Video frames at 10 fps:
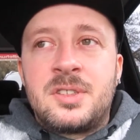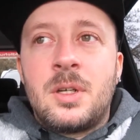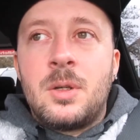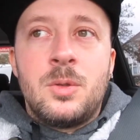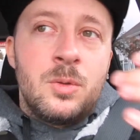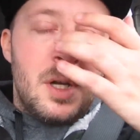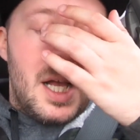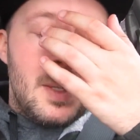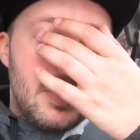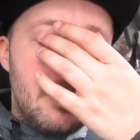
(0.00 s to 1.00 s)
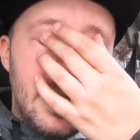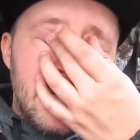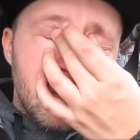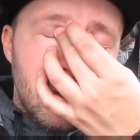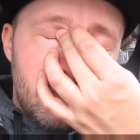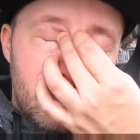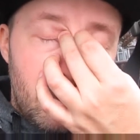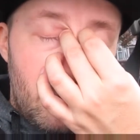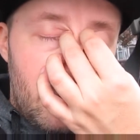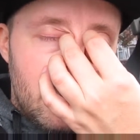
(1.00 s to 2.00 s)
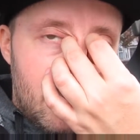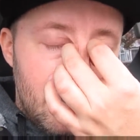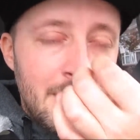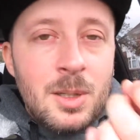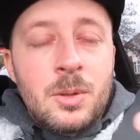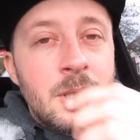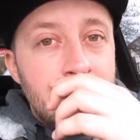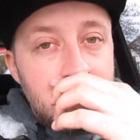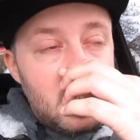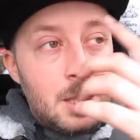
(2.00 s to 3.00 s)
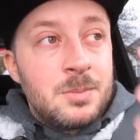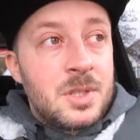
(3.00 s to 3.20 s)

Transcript: So um, I may do it for a tiny bit longer this time.